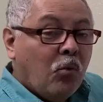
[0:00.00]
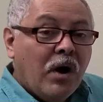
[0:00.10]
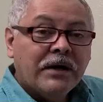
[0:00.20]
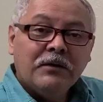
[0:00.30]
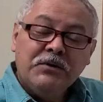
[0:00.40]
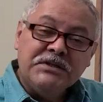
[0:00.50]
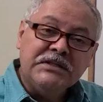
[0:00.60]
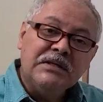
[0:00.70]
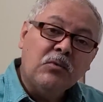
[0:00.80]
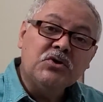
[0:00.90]
water, which is
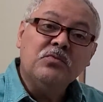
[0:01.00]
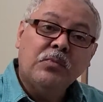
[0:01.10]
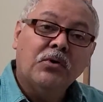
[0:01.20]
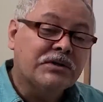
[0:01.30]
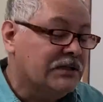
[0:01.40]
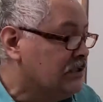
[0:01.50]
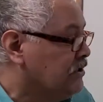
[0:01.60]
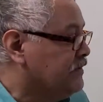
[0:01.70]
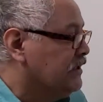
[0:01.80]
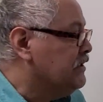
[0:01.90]
the most important
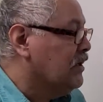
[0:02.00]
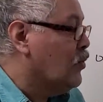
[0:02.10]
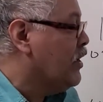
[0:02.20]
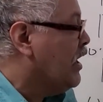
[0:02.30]
substance that we